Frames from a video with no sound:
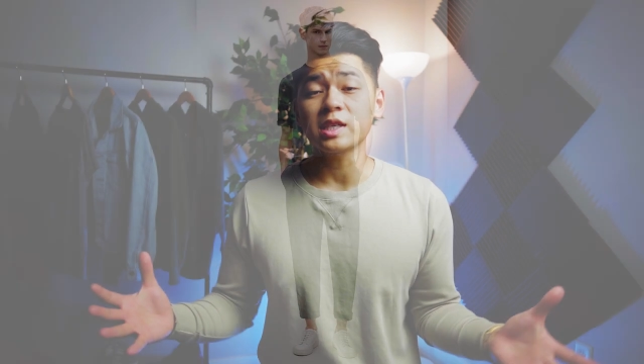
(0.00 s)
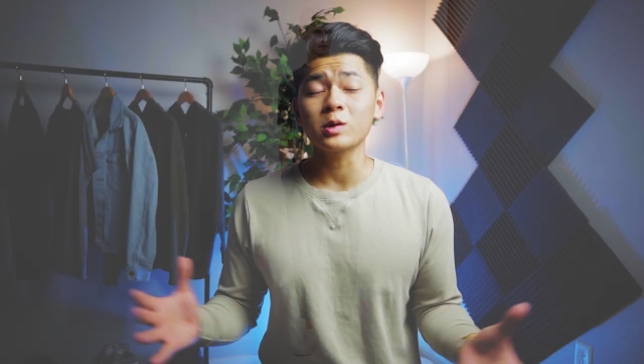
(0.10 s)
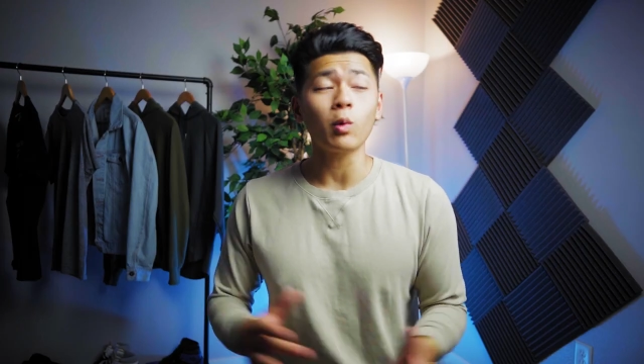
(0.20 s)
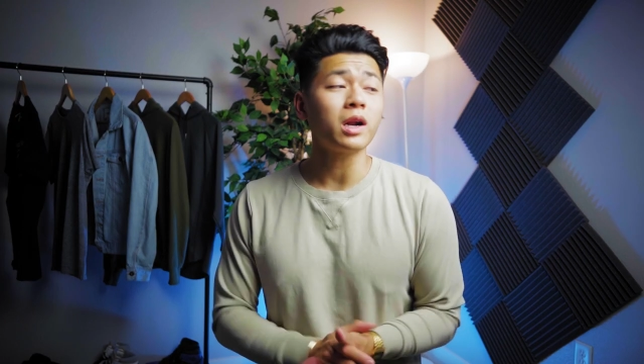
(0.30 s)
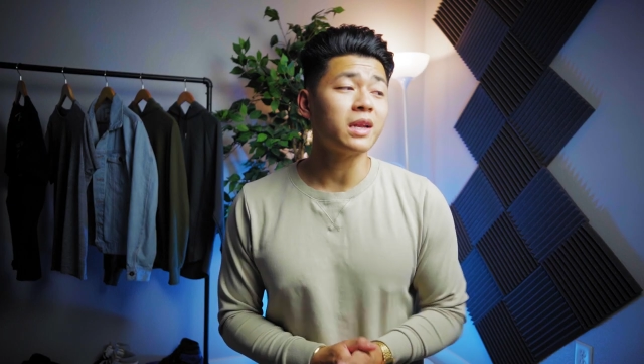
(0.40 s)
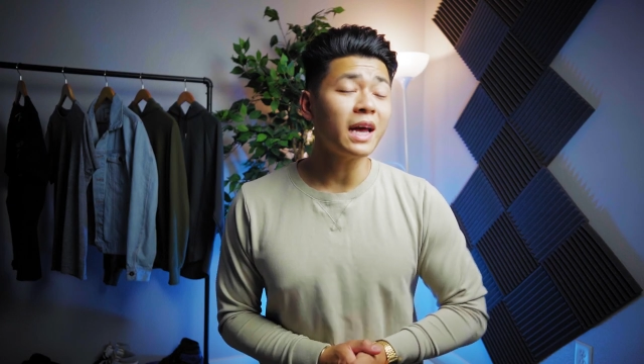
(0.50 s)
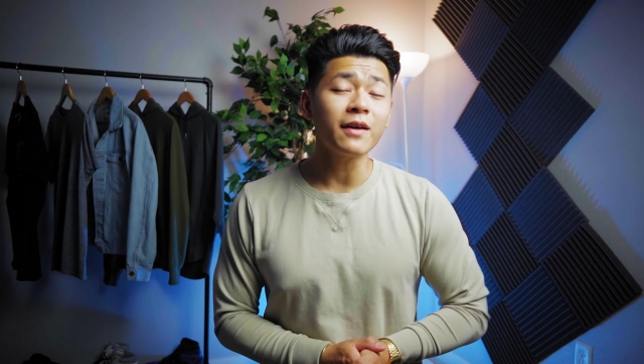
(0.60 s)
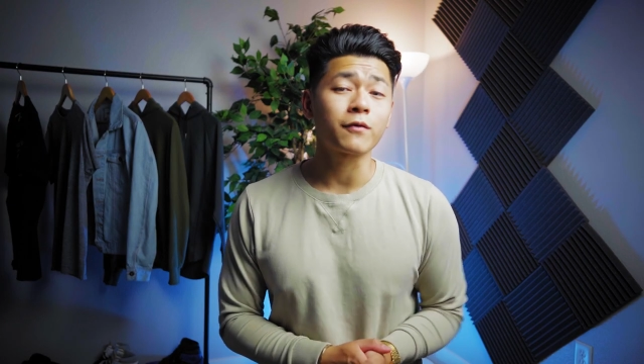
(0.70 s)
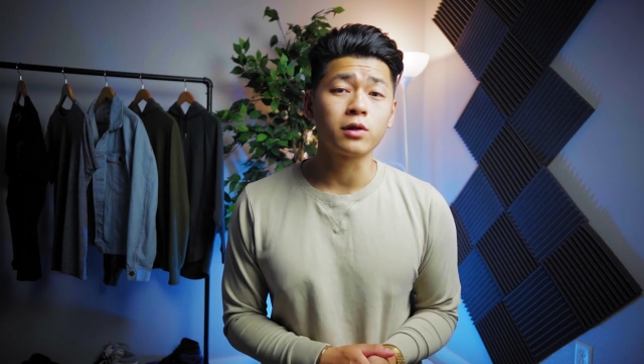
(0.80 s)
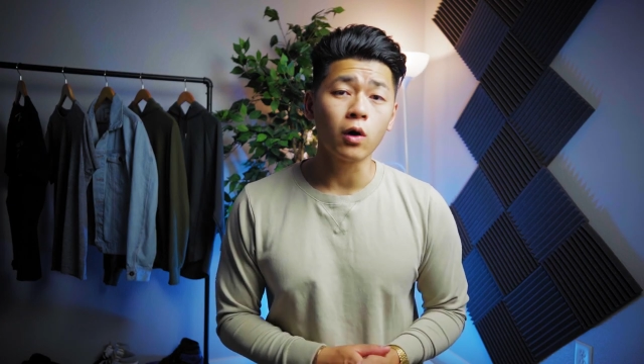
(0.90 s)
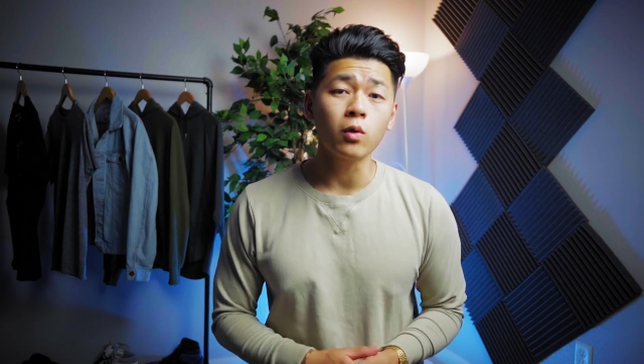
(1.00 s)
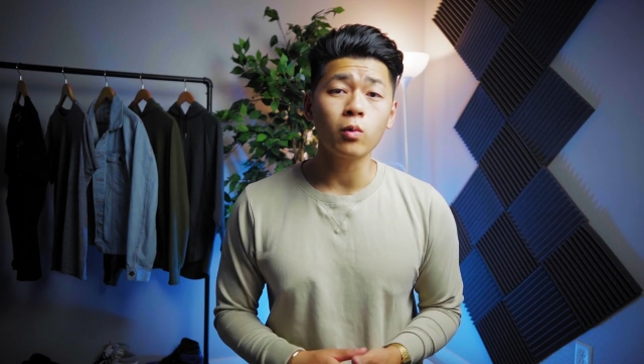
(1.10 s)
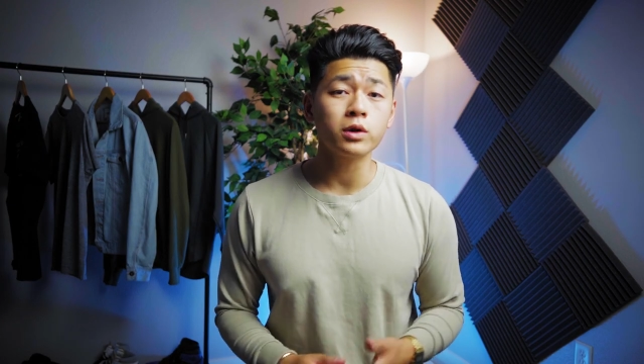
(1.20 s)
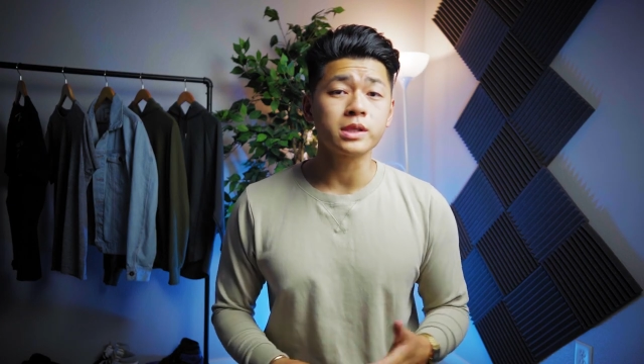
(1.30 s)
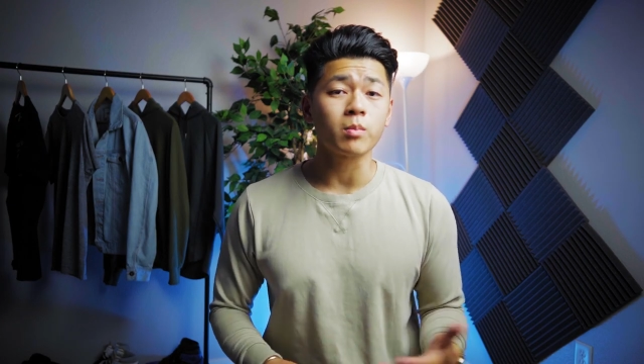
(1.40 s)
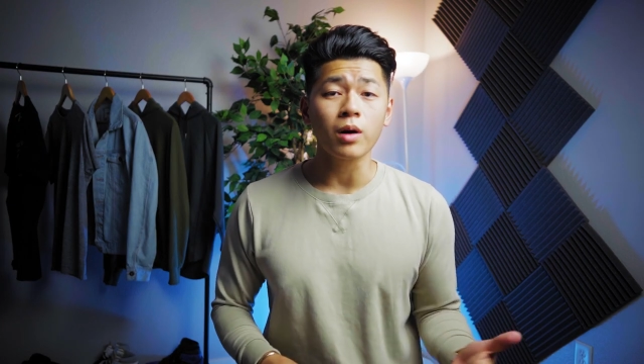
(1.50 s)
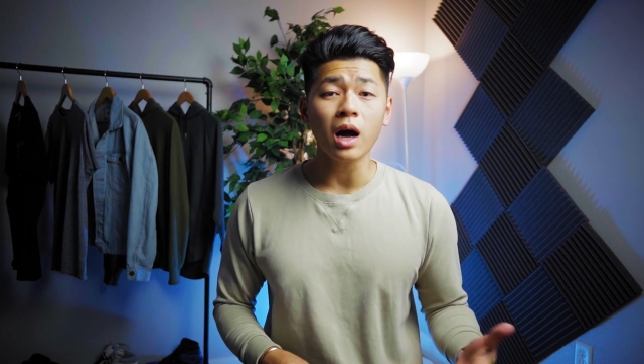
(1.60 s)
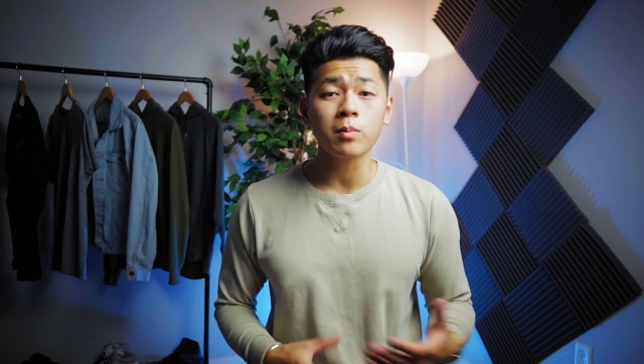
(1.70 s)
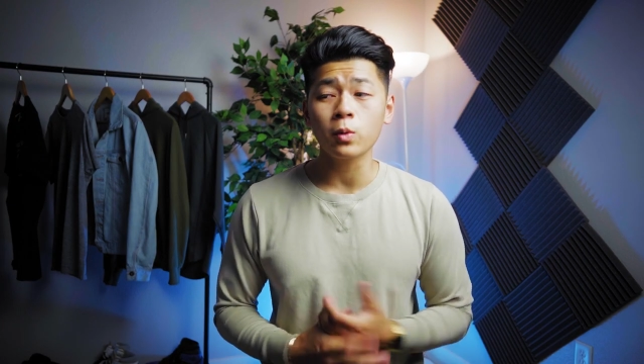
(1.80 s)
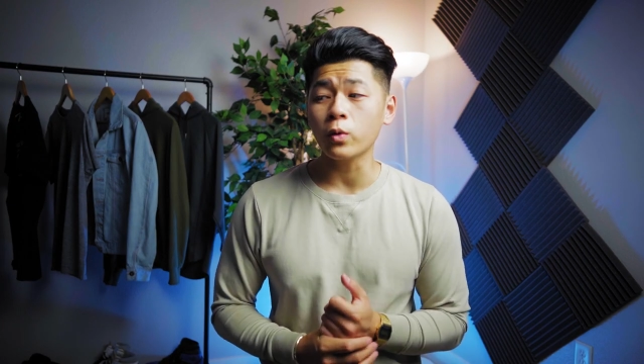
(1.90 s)
just want a night of Clone Wars and
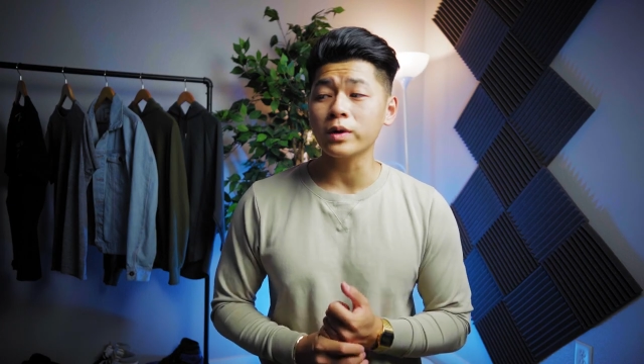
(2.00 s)
popcorn